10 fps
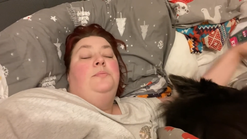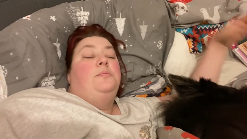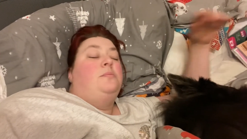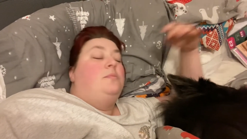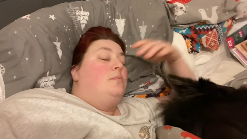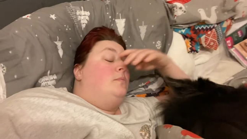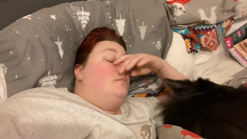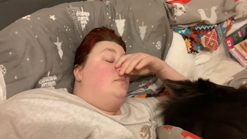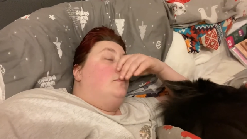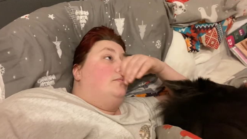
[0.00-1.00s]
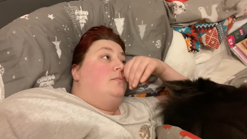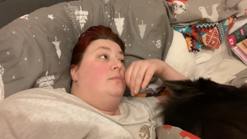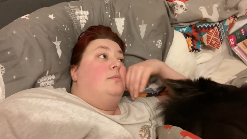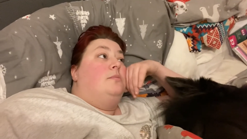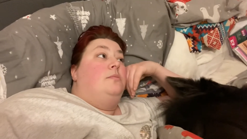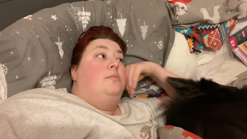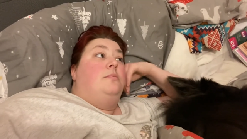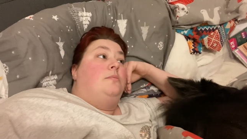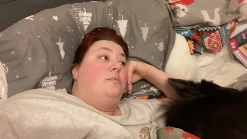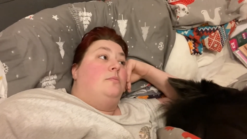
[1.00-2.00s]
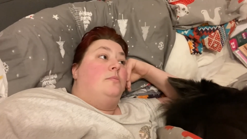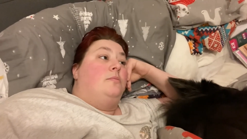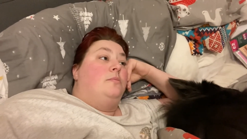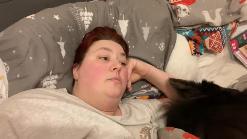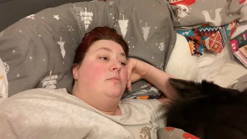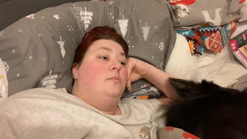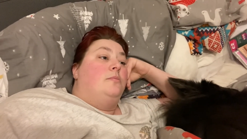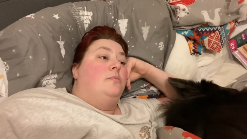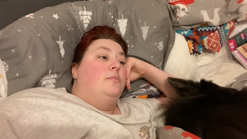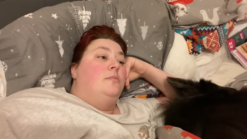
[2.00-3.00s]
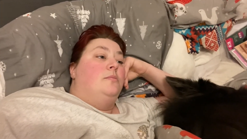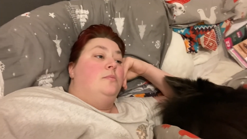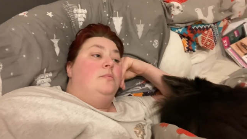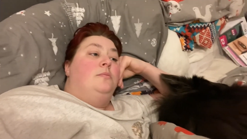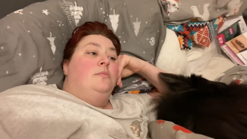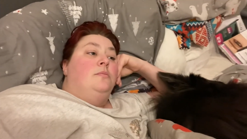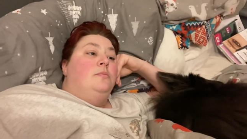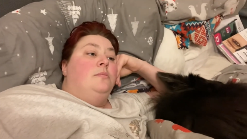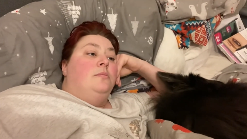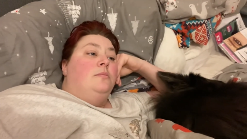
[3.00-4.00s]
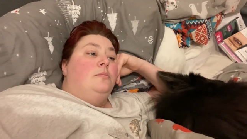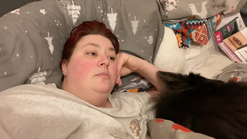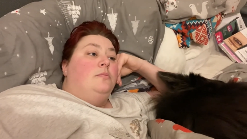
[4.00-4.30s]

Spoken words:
(no one is talking)